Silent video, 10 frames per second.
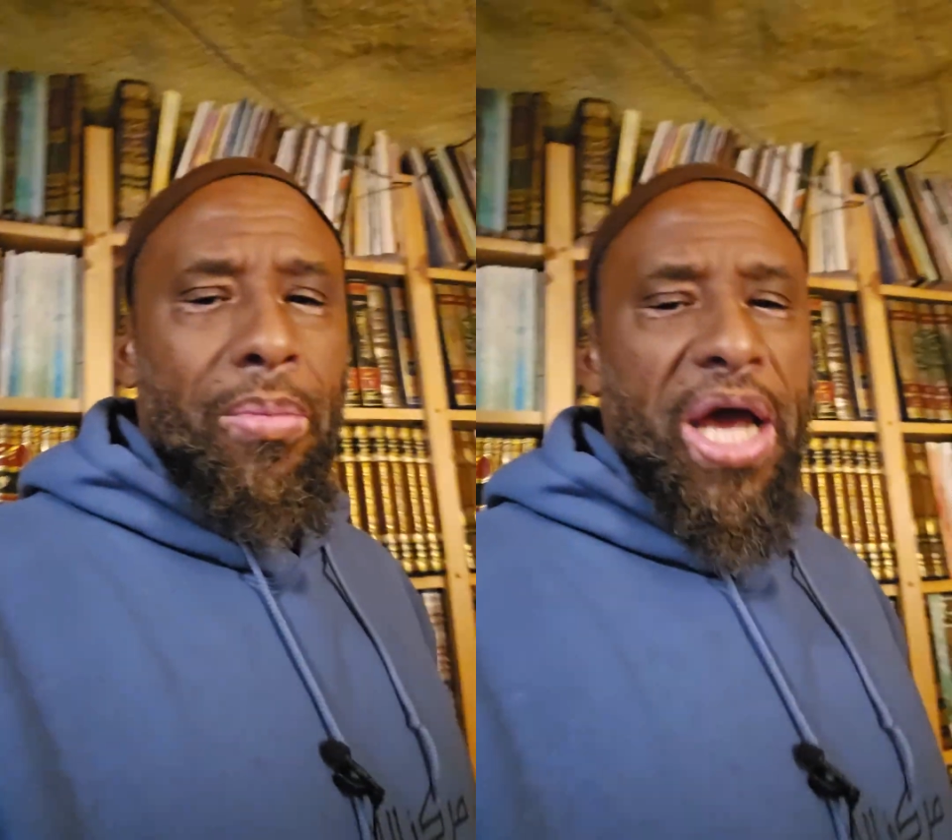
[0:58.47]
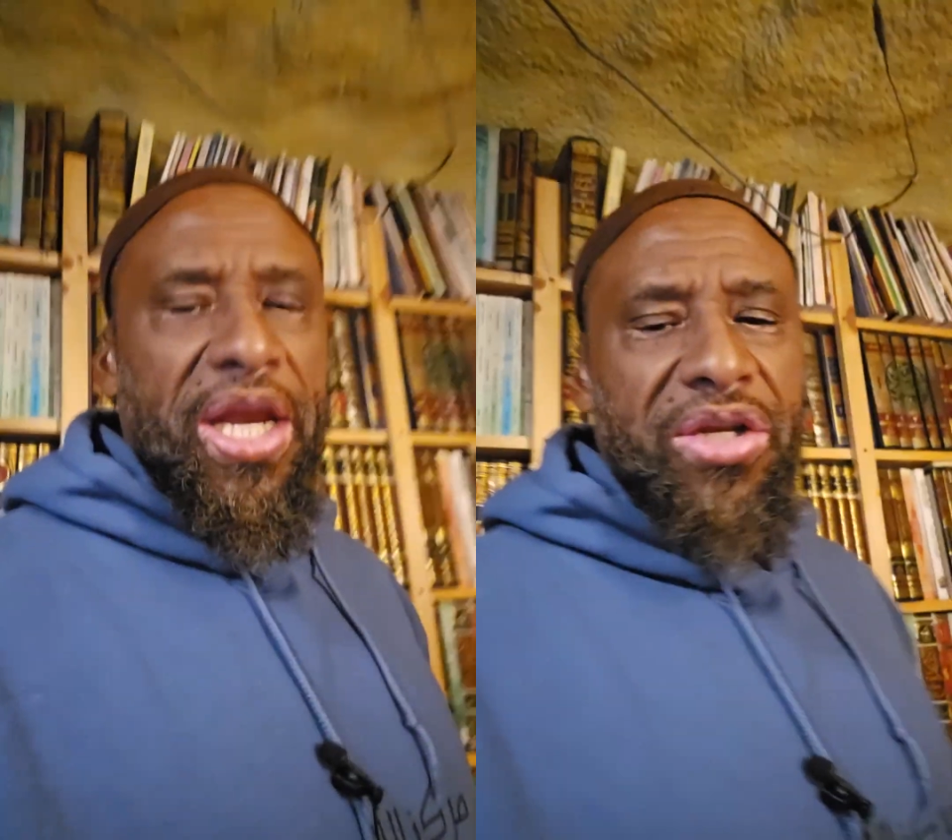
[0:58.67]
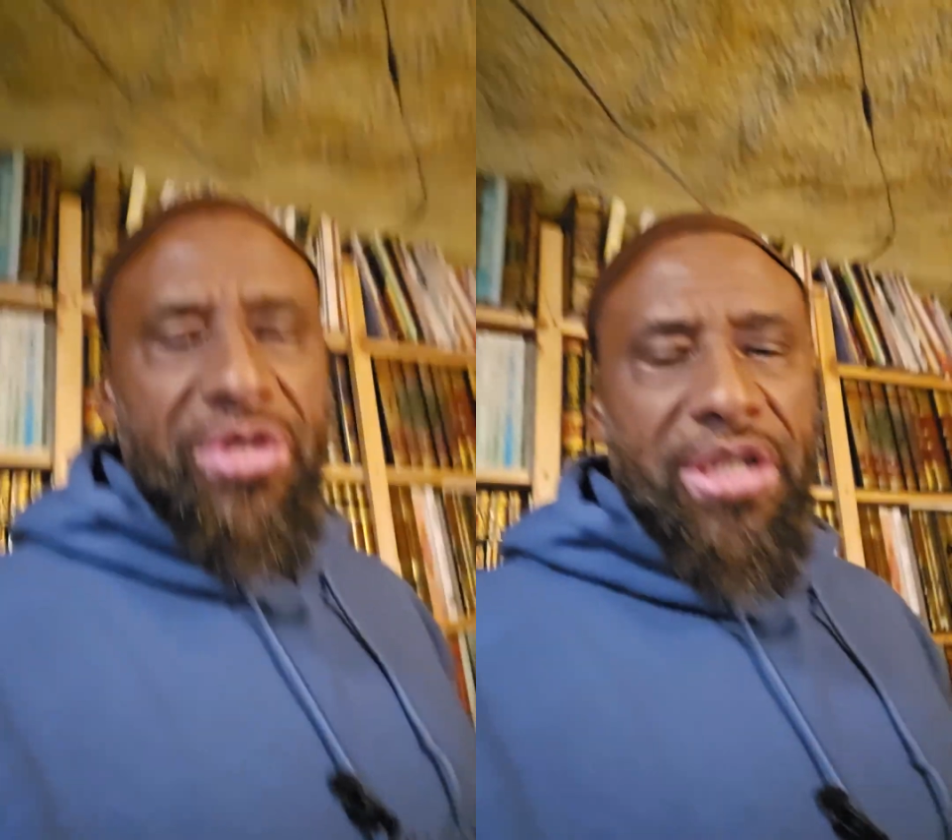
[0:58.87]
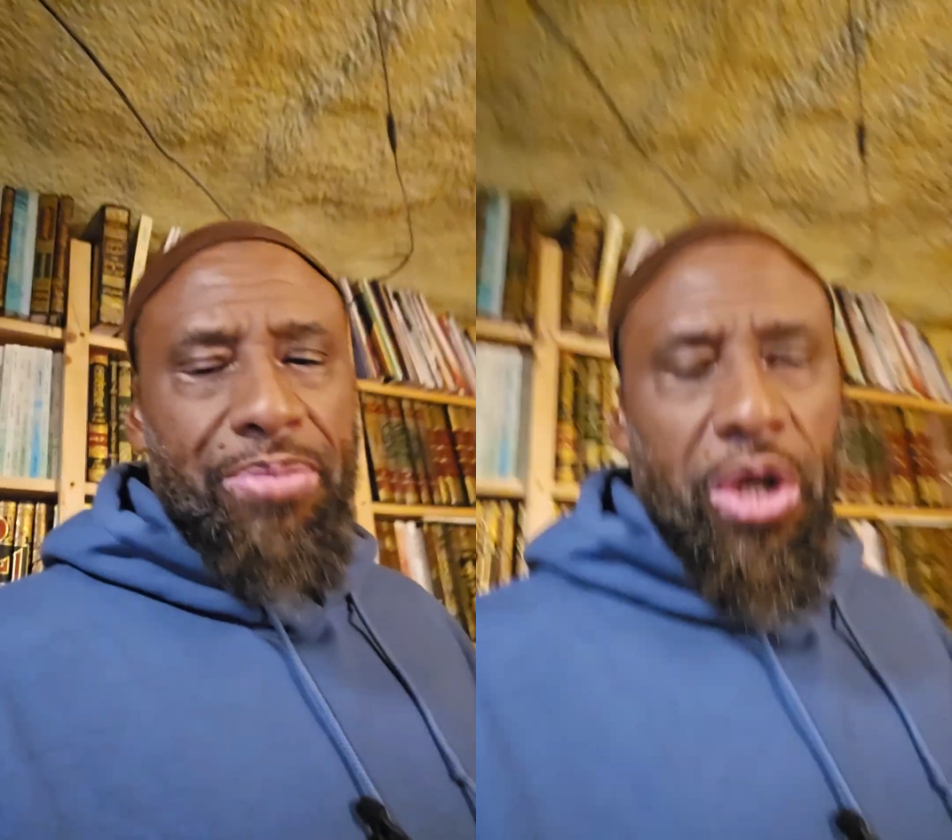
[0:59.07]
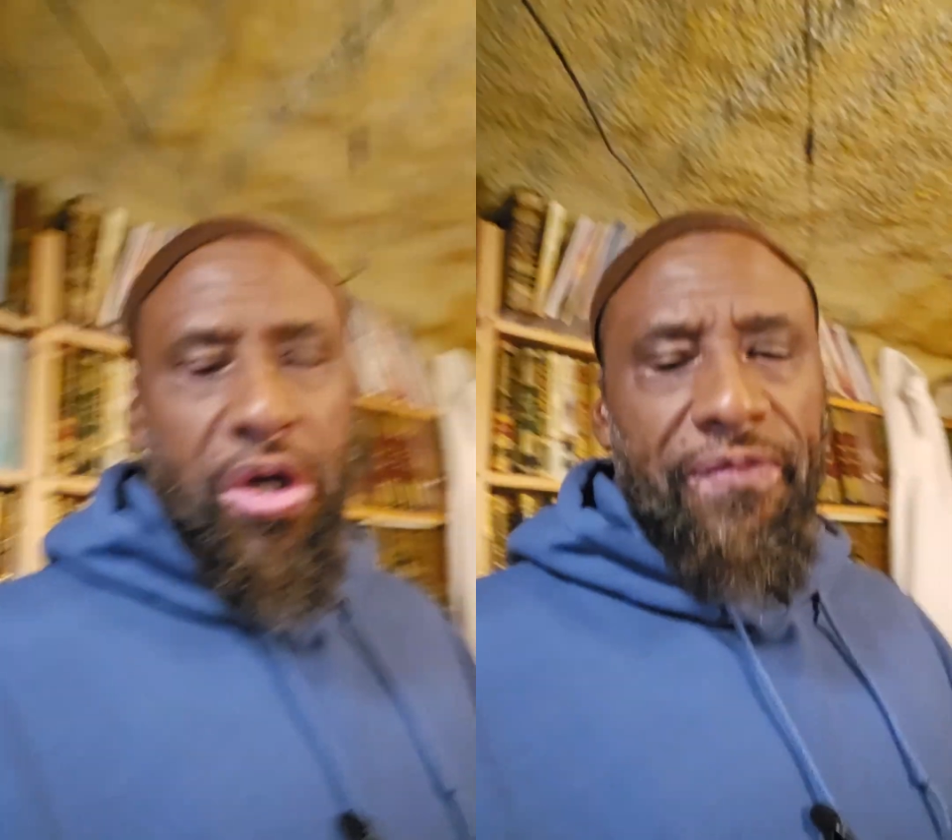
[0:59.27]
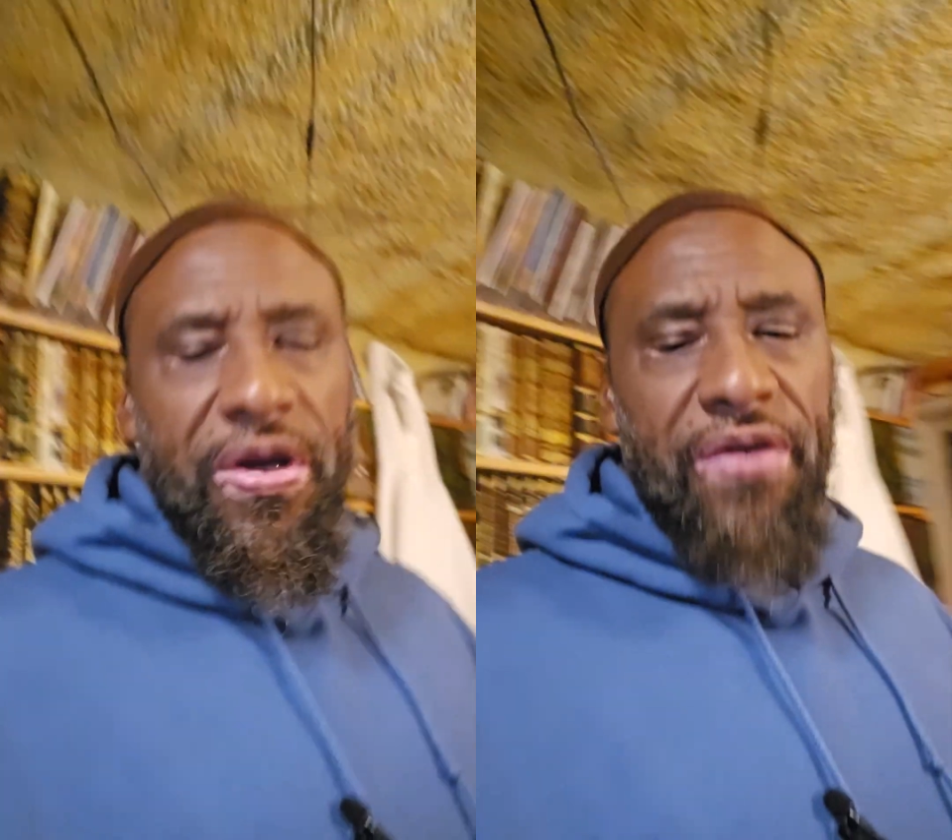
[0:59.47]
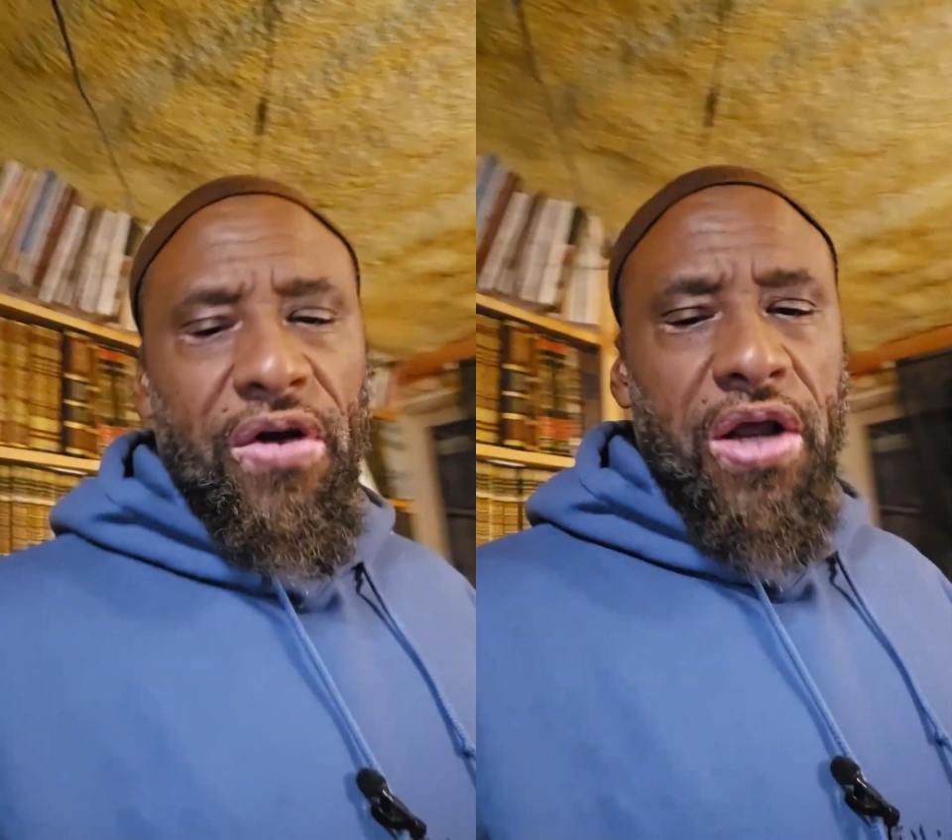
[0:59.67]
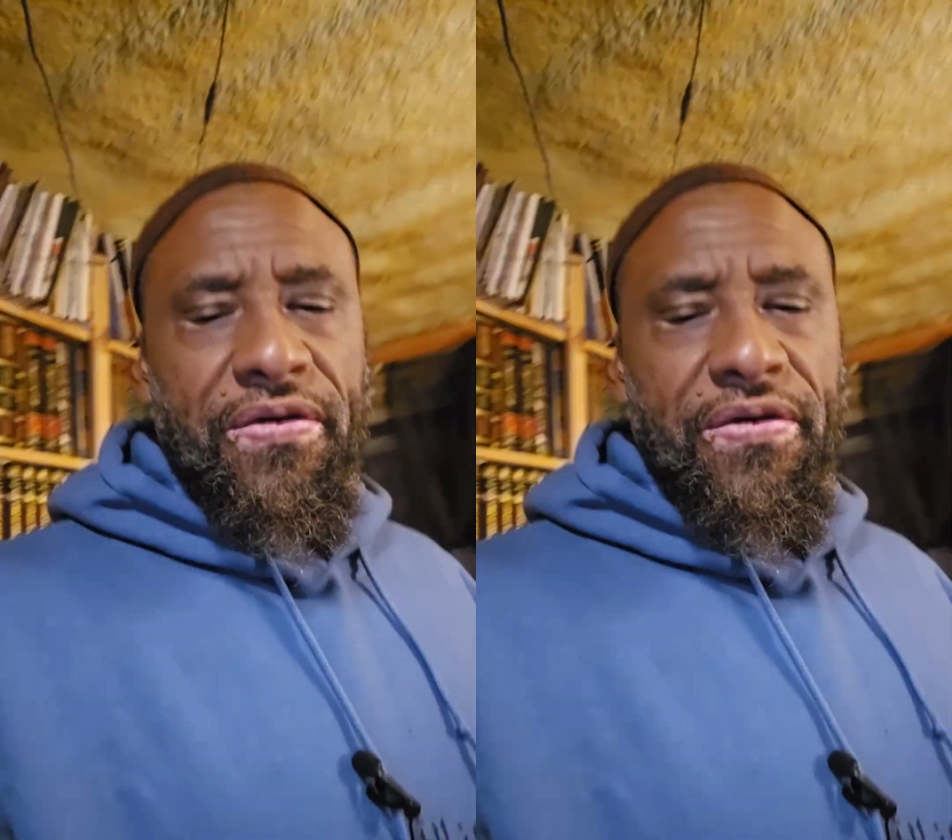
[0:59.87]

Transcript: Almighty to accept our good and forgive our